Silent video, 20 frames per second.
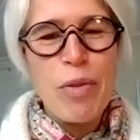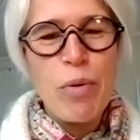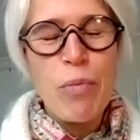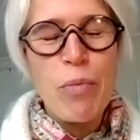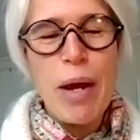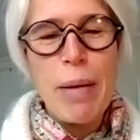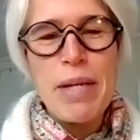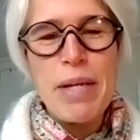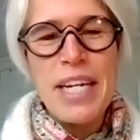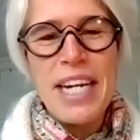
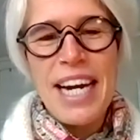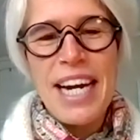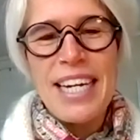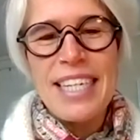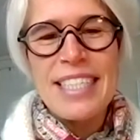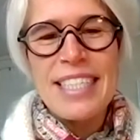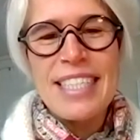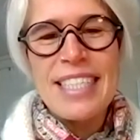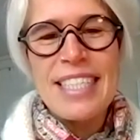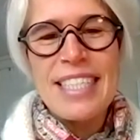
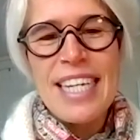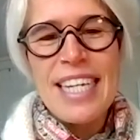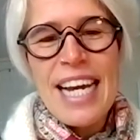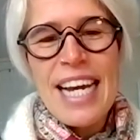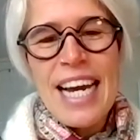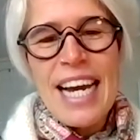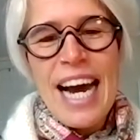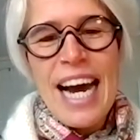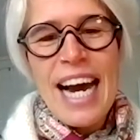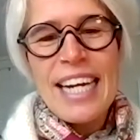webinars
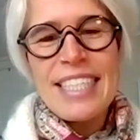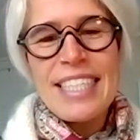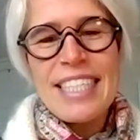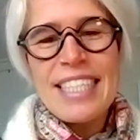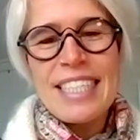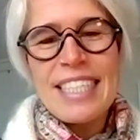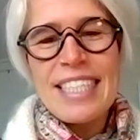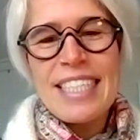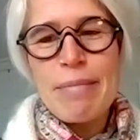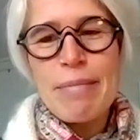
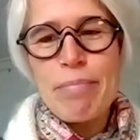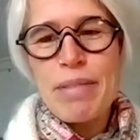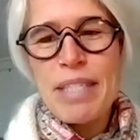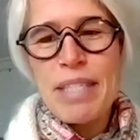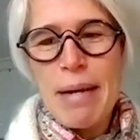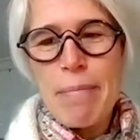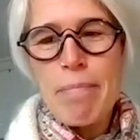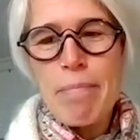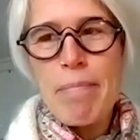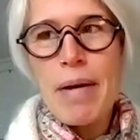until
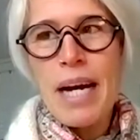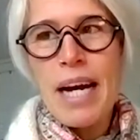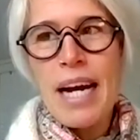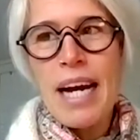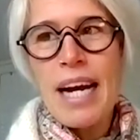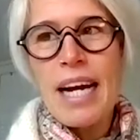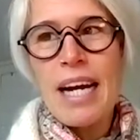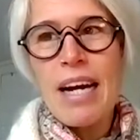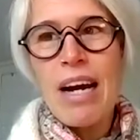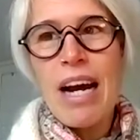
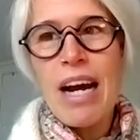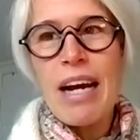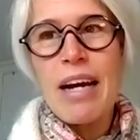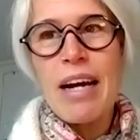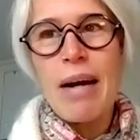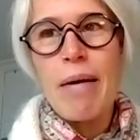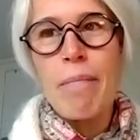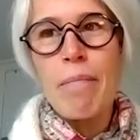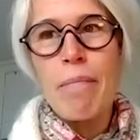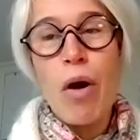September
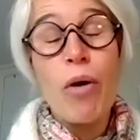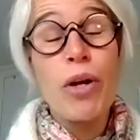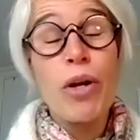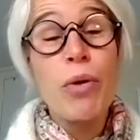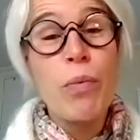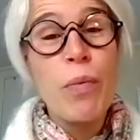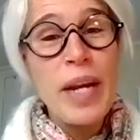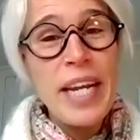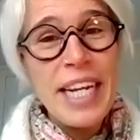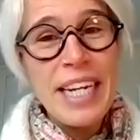on a
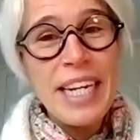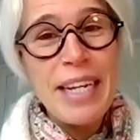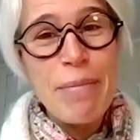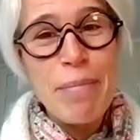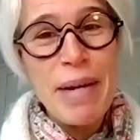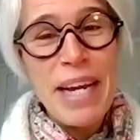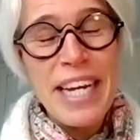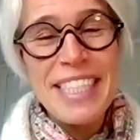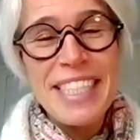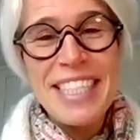weekly
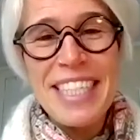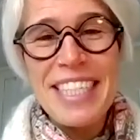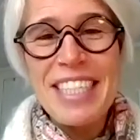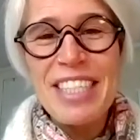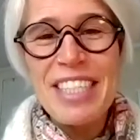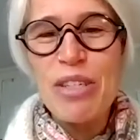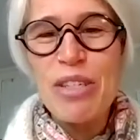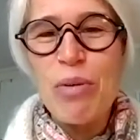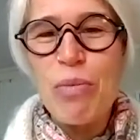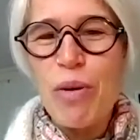basis,
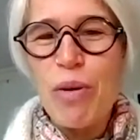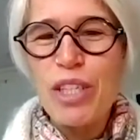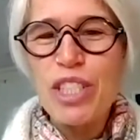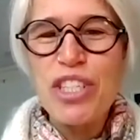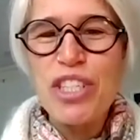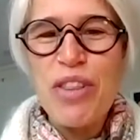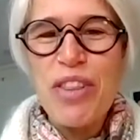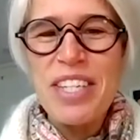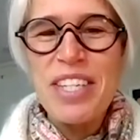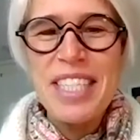so
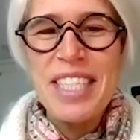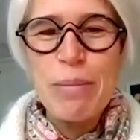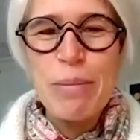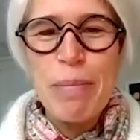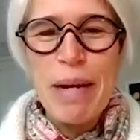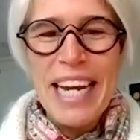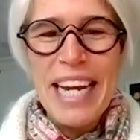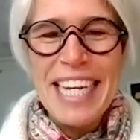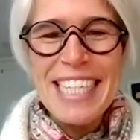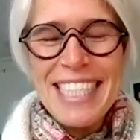watch this
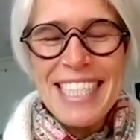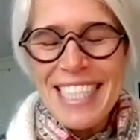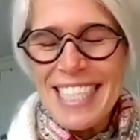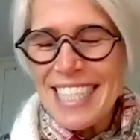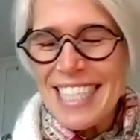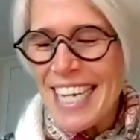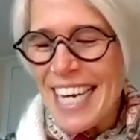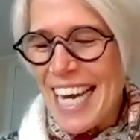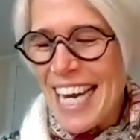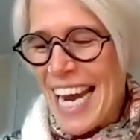
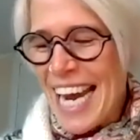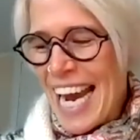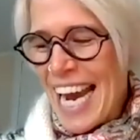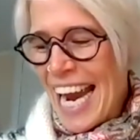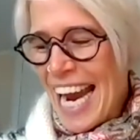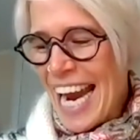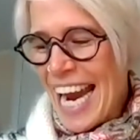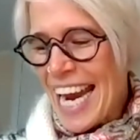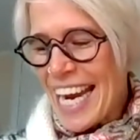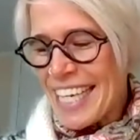space.
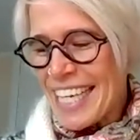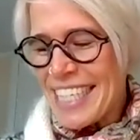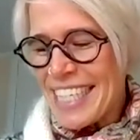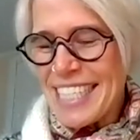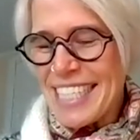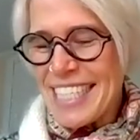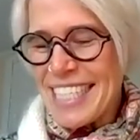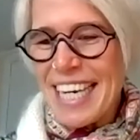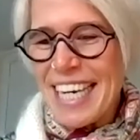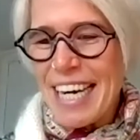And
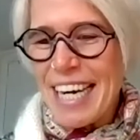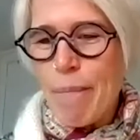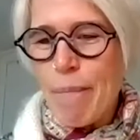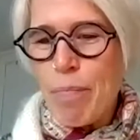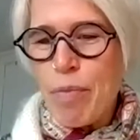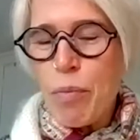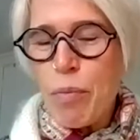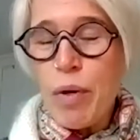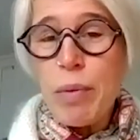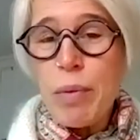
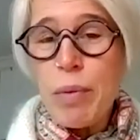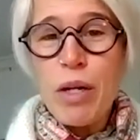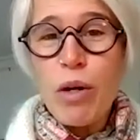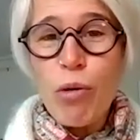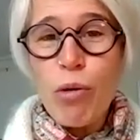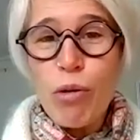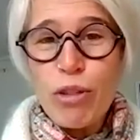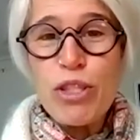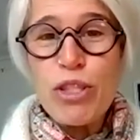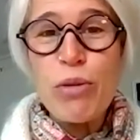we will
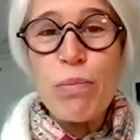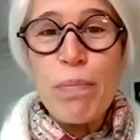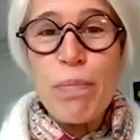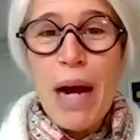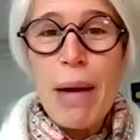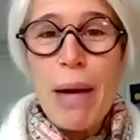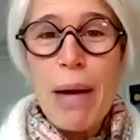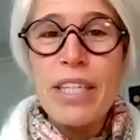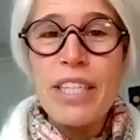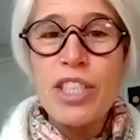also
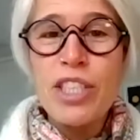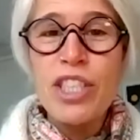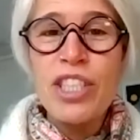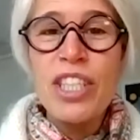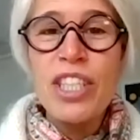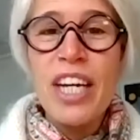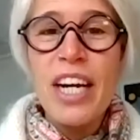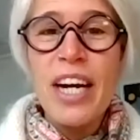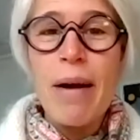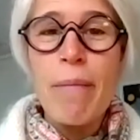publish
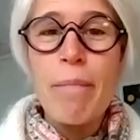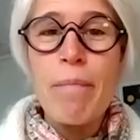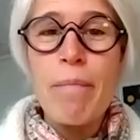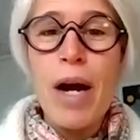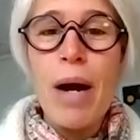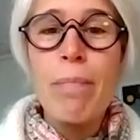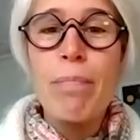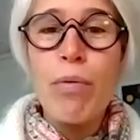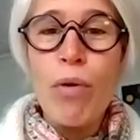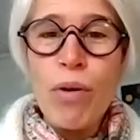
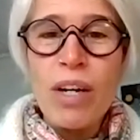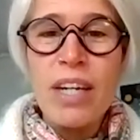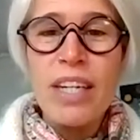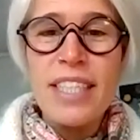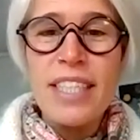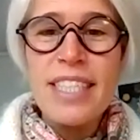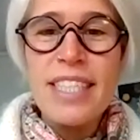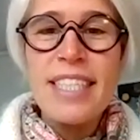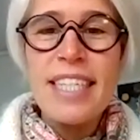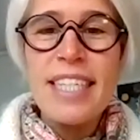a
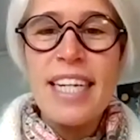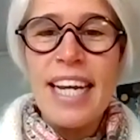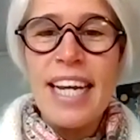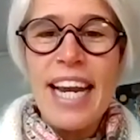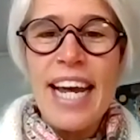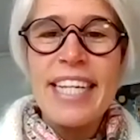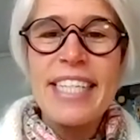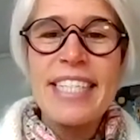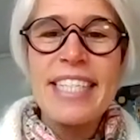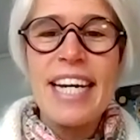booklet
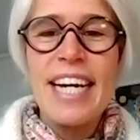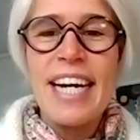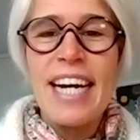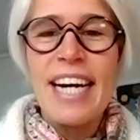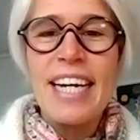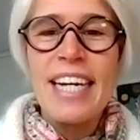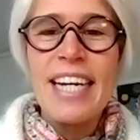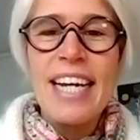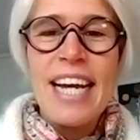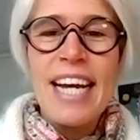later